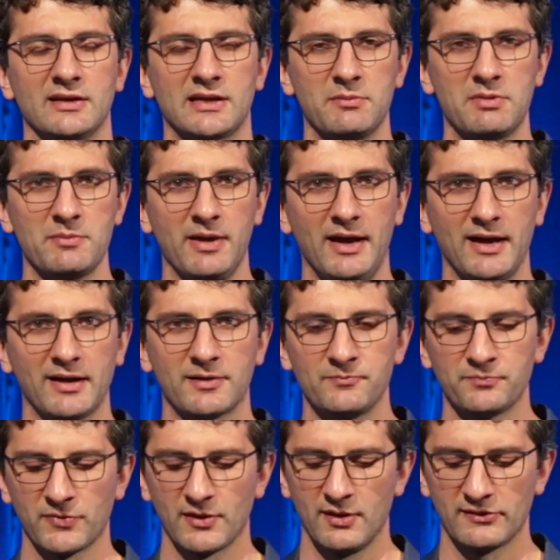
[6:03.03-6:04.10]
and coming back.
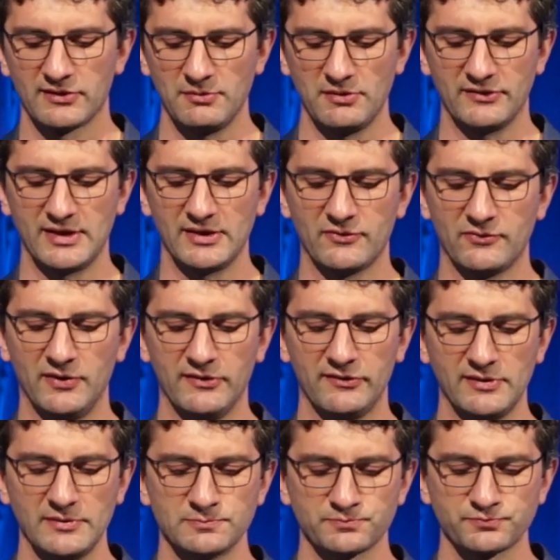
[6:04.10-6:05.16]
Sometimes it gets
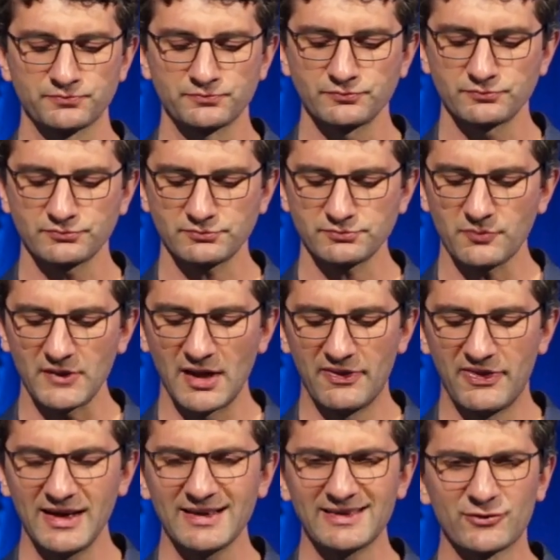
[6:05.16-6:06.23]
fuzzy. I
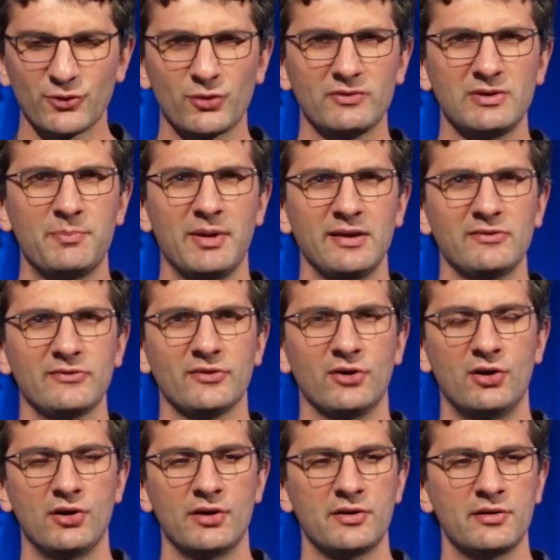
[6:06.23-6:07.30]
think it sort of depends
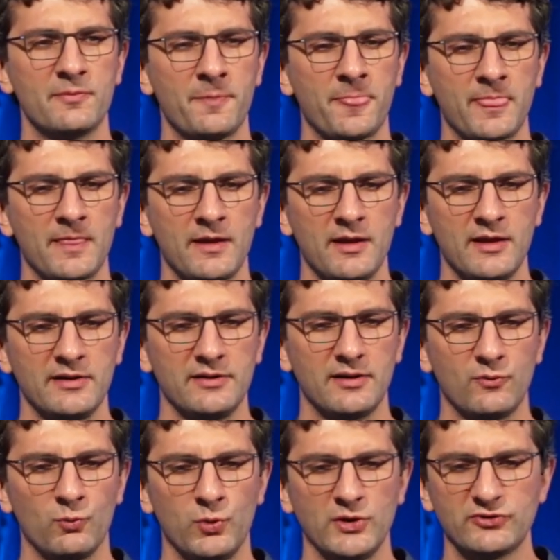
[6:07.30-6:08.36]
on
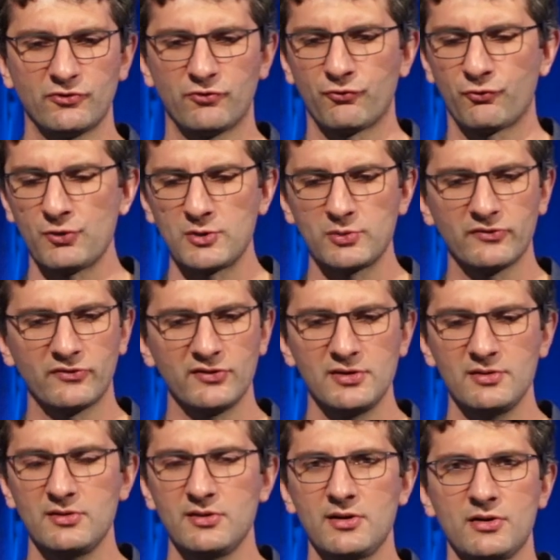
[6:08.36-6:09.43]
which frequency
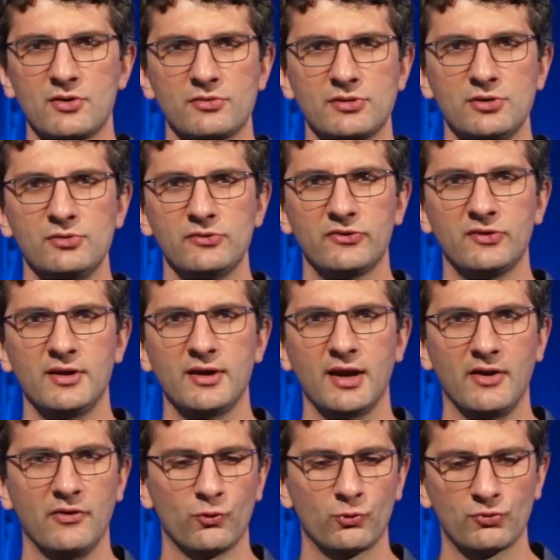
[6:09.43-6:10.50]
you're using
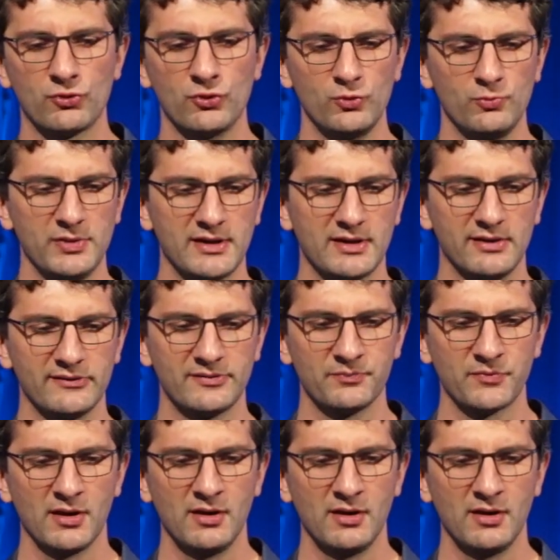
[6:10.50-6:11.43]
and the room, because